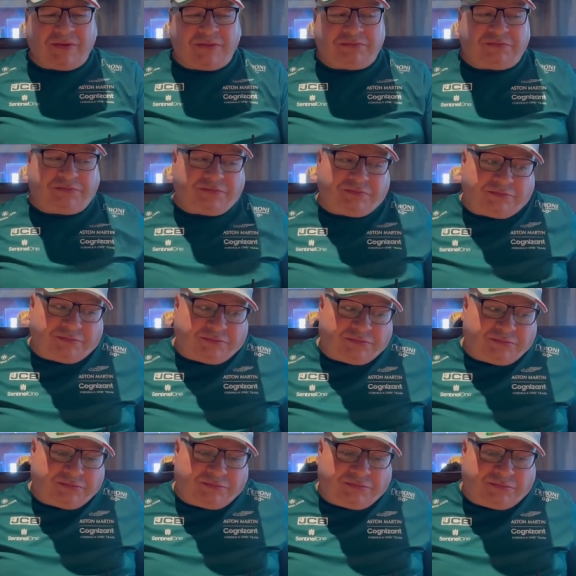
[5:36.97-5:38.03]
York area.
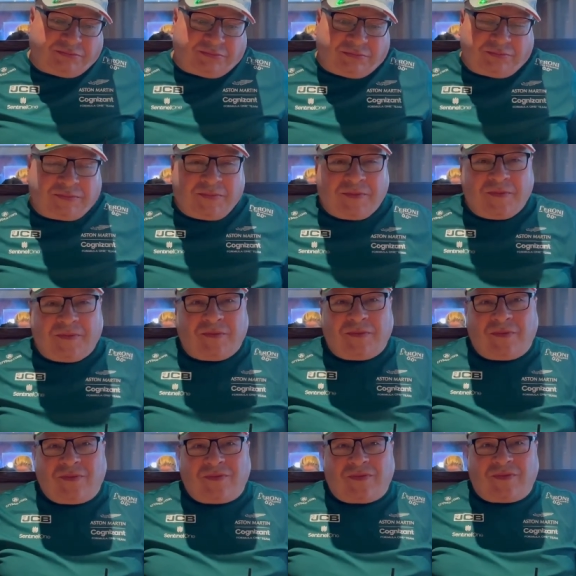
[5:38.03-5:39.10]

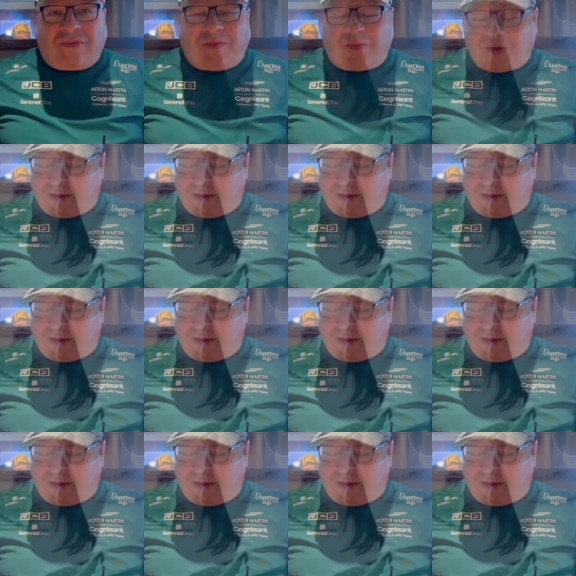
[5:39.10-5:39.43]
Well done.